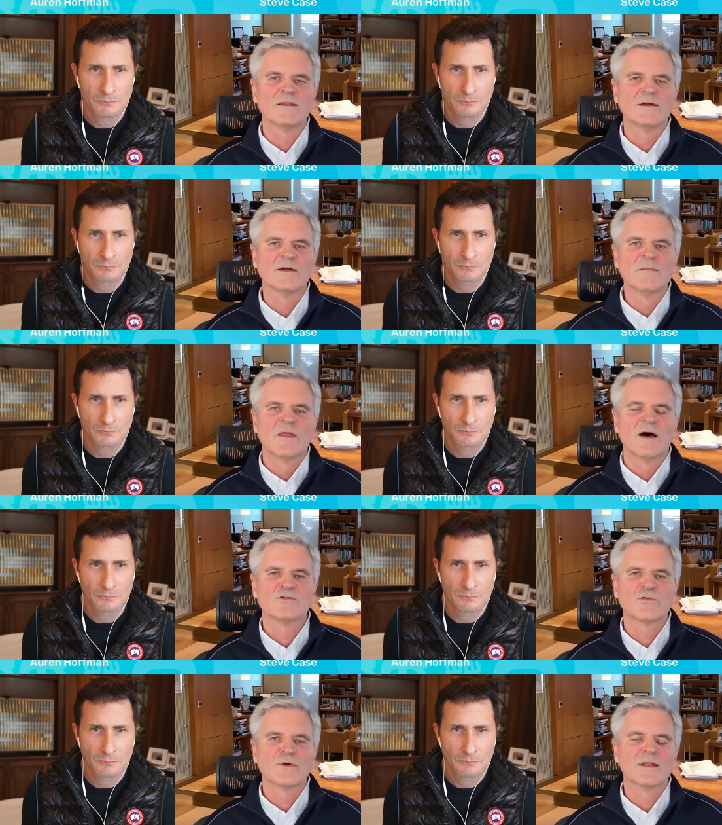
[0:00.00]
Speaker 1: to
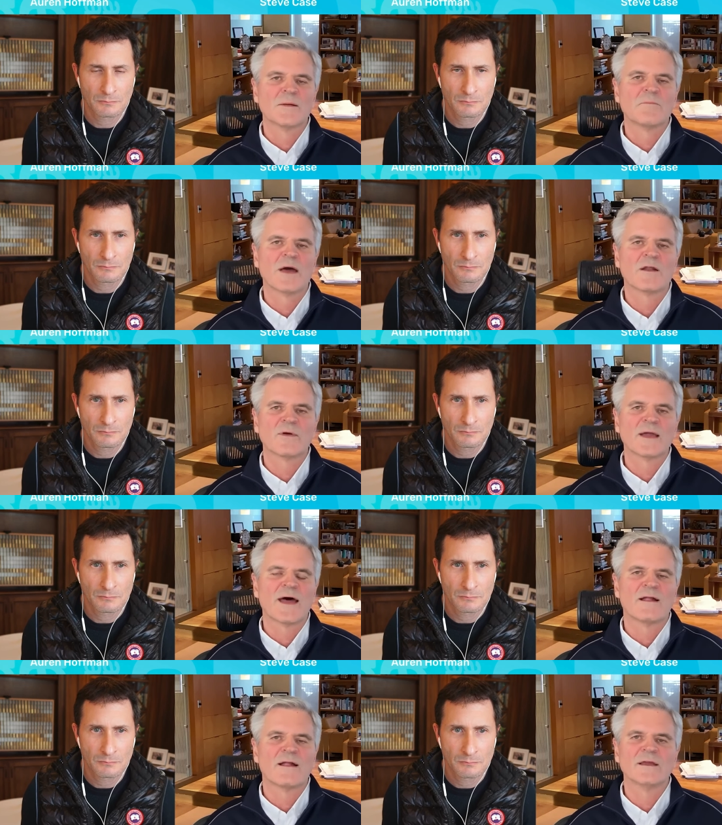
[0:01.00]
usher in a better
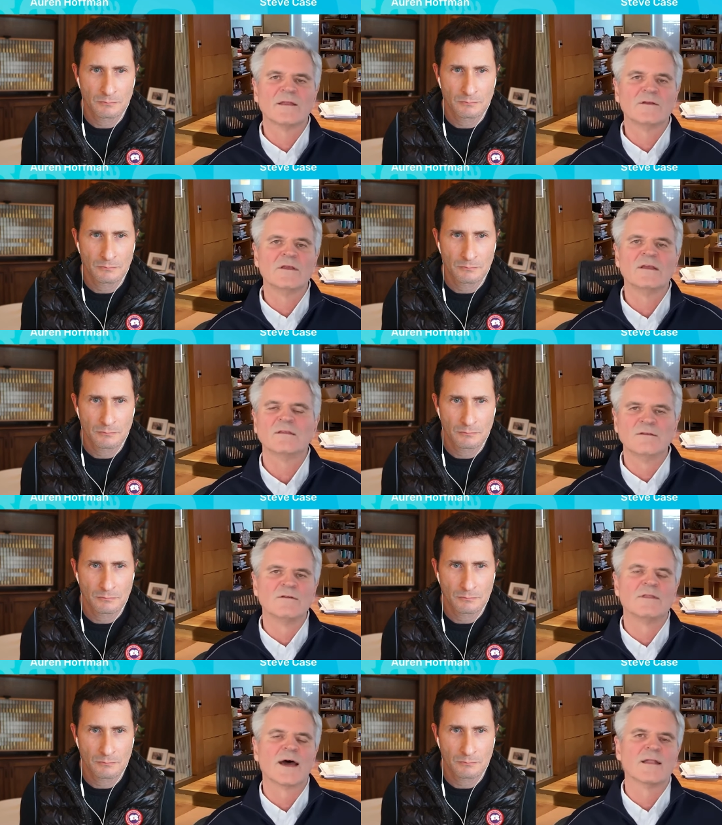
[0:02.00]
reality, and you need to
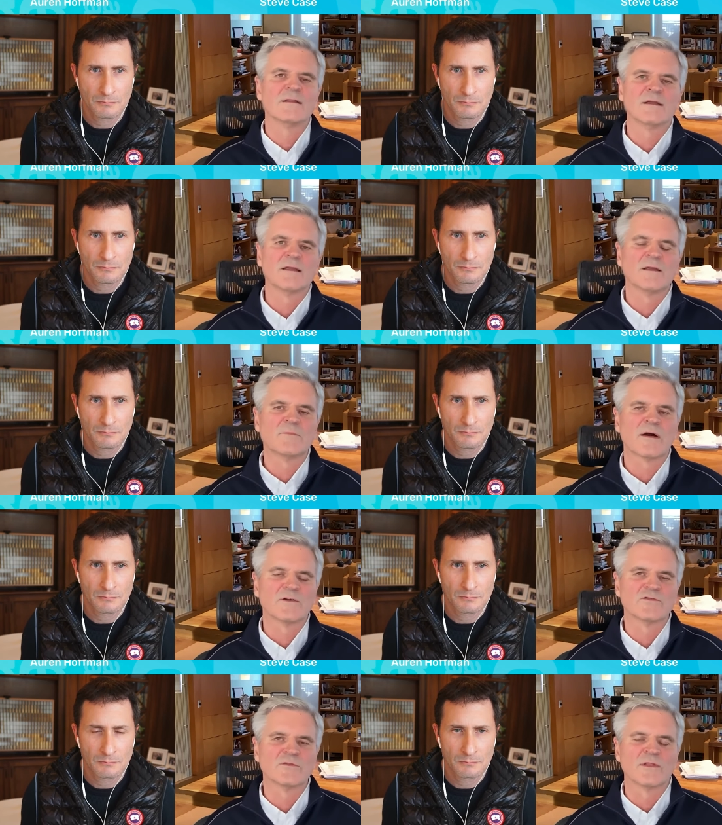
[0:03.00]
do that in, in
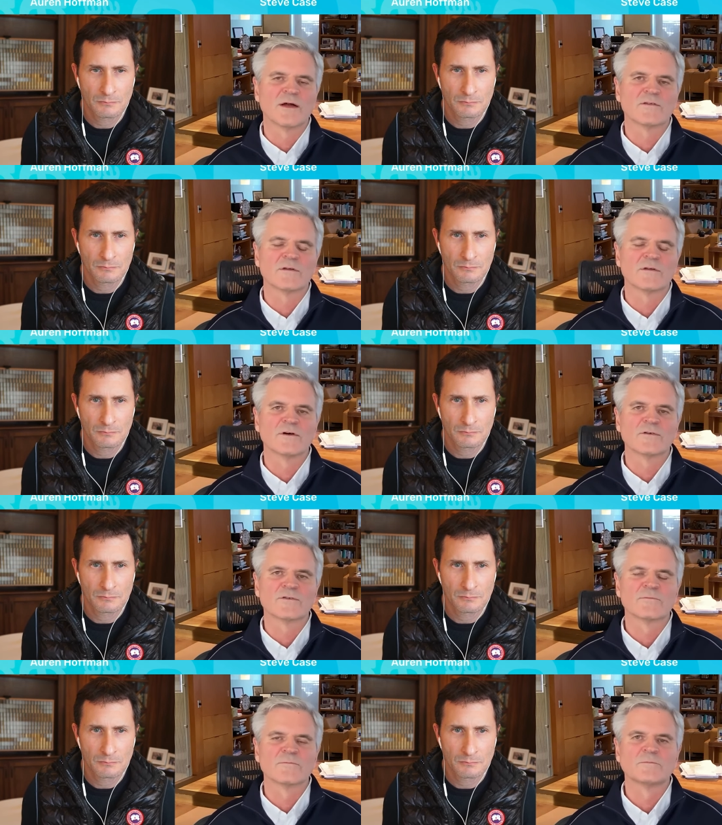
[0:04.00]
partnership with lots of other
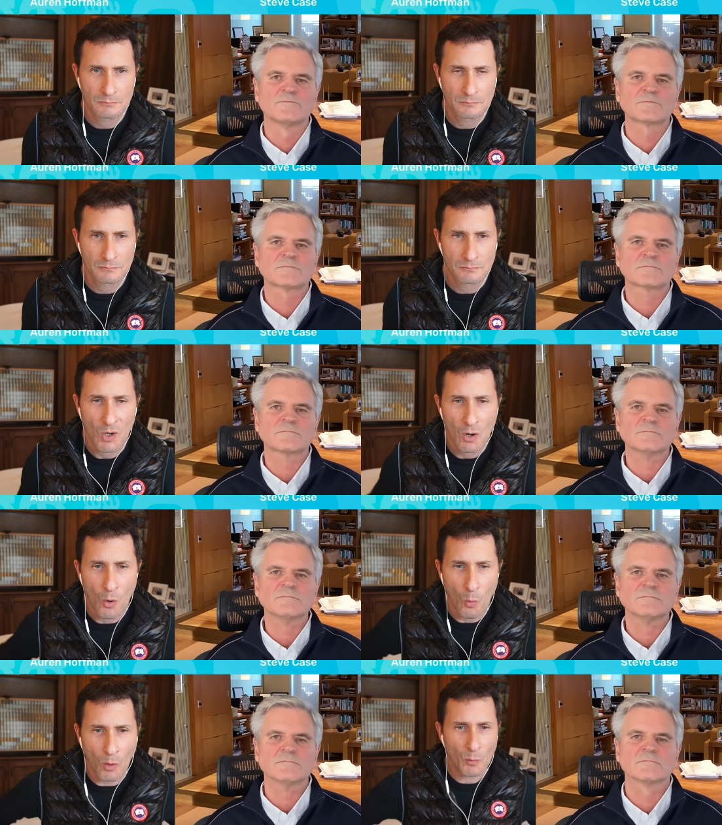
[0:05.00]
folks.
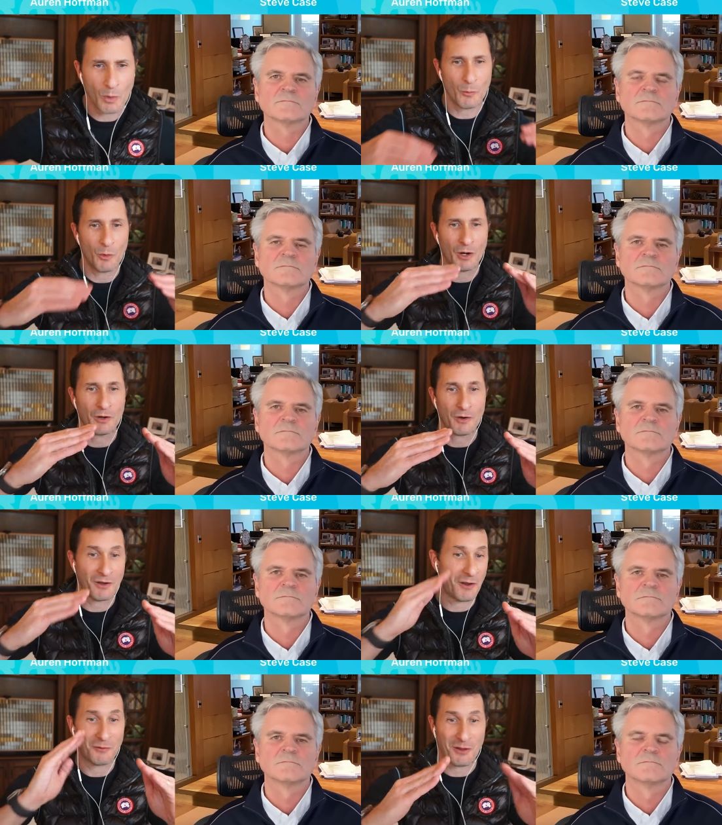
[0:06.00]
Speaker 2: One way where, and
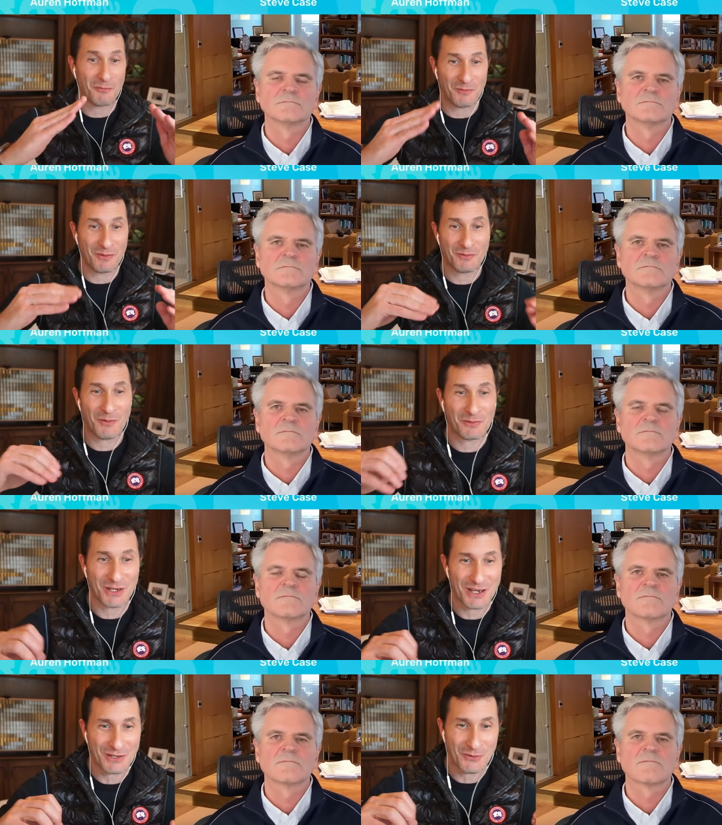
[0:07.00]
I, would love to
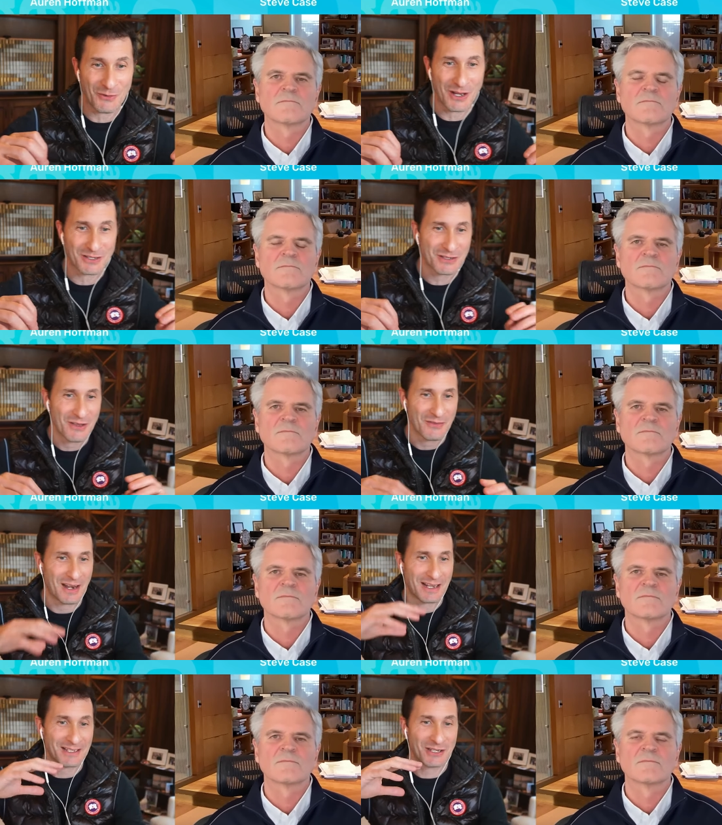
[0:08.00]
get your thoughts, that
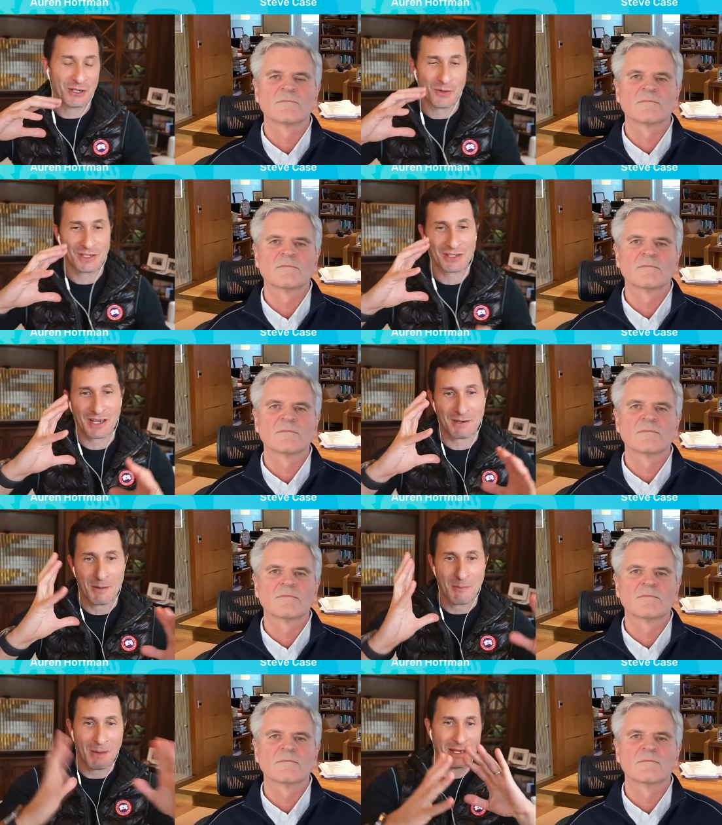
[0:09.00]
I see you as like
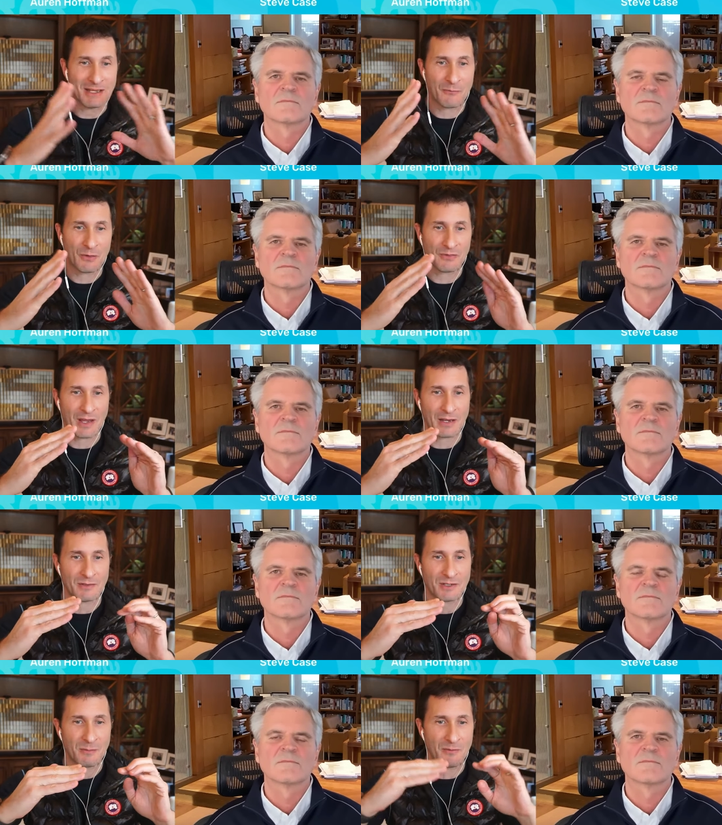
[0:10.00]
maybe different than
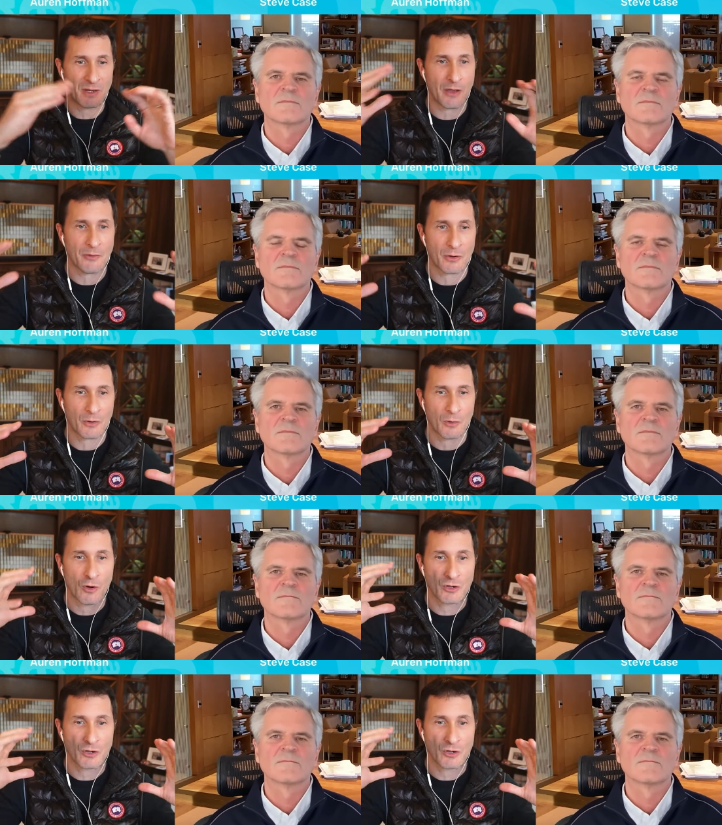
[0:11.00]
some of the other